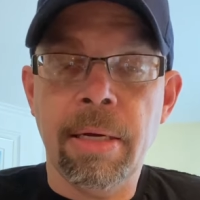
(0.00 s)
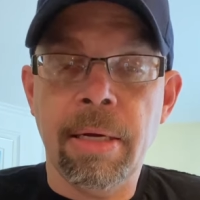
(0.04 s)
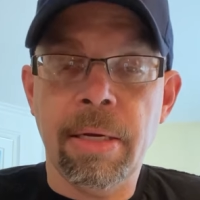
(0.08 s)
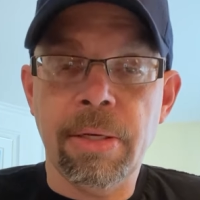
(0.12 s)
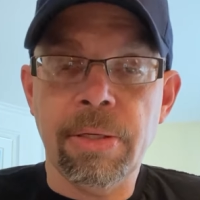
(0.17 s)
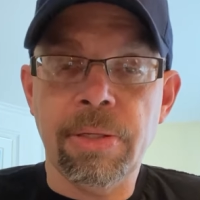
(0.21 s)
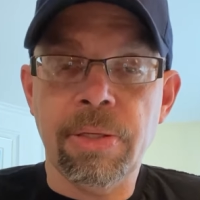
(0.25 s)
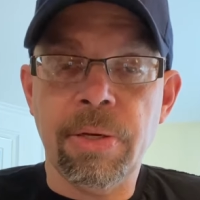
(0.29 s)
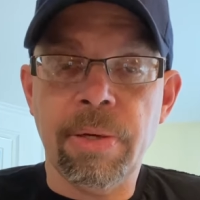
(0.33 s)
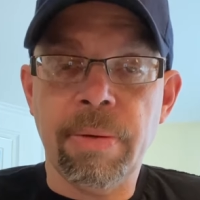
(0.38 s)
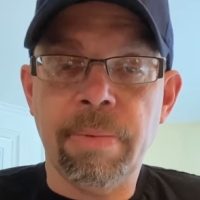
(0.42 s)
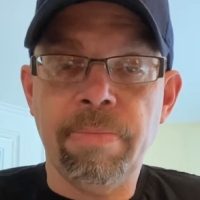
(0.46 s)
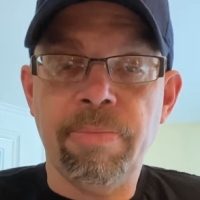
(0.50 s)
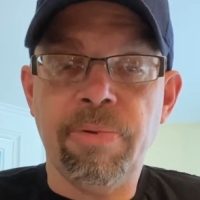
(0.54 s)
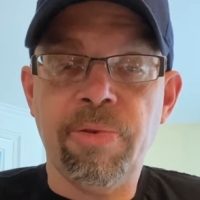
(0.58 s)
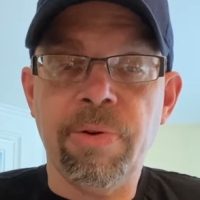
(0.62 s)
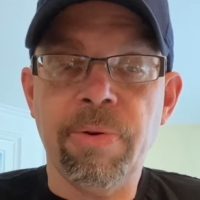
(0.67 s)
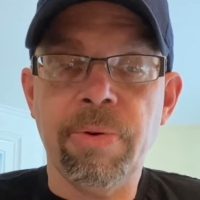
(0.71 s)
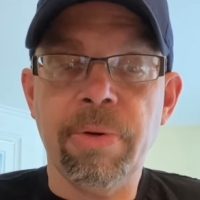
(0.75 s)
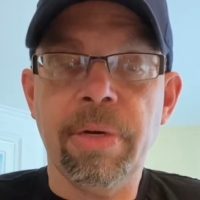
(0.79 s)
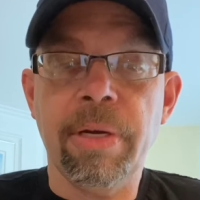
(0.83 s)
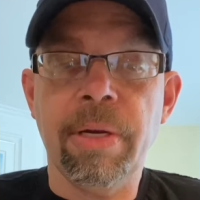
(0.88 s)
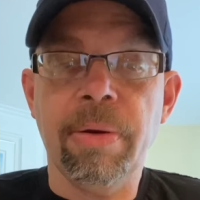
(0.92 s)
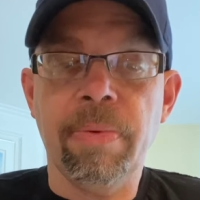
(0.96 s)
certain
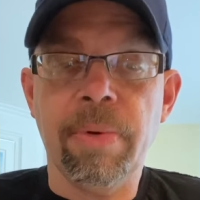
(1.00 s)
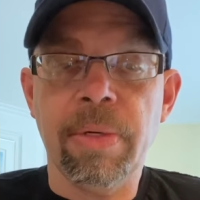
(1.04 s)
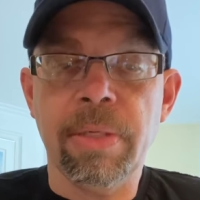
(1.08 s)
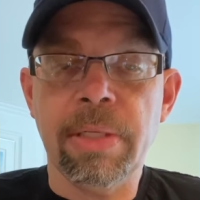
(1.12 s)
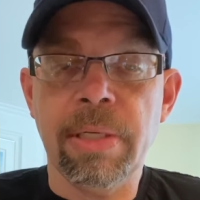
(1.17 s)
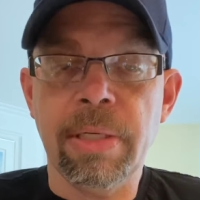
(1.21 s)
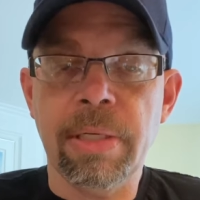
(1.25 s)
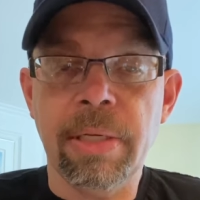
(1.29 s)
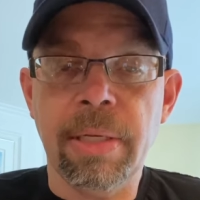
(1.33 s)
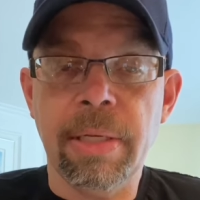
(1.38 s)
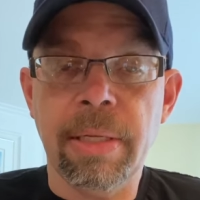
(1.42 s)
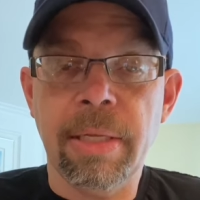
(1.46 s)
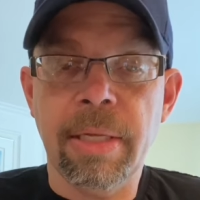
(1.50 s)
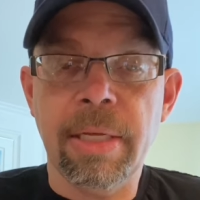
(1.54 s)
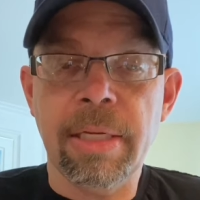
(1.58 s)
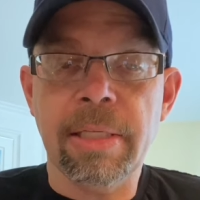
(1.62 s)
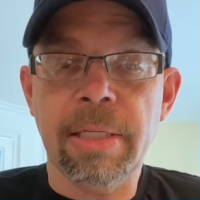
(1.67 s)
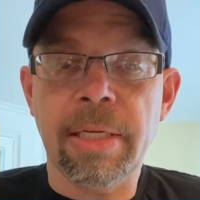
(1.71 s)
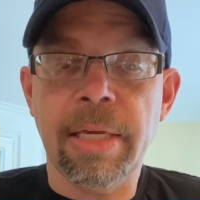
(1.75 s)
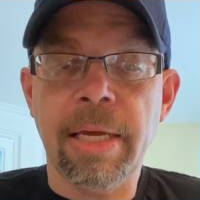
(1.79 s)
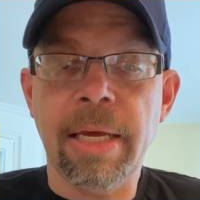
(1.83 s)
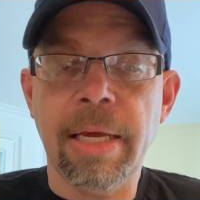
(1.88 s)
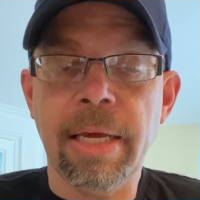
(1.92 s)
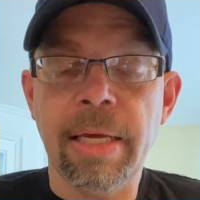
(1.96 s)
protein, which in this
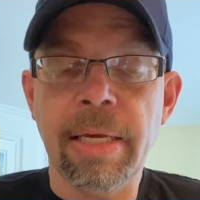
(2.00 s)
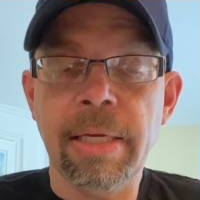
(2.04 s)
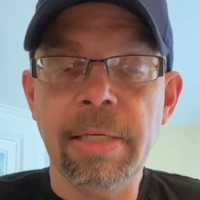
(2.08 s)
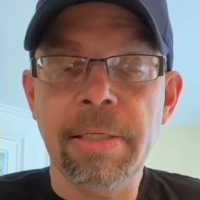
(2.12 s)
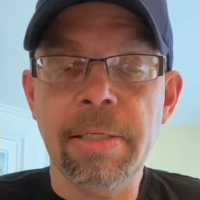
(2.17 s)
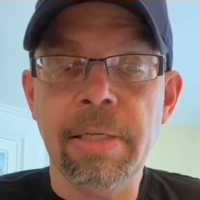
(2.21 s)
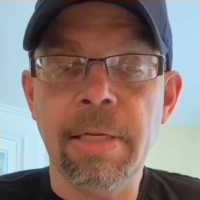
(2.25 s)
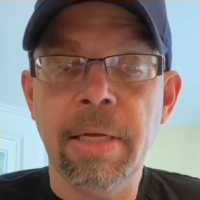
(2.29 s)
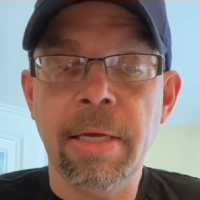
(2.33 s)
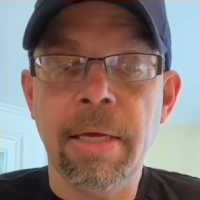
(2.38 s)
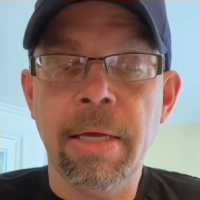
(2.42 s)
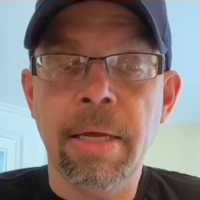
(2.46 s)
case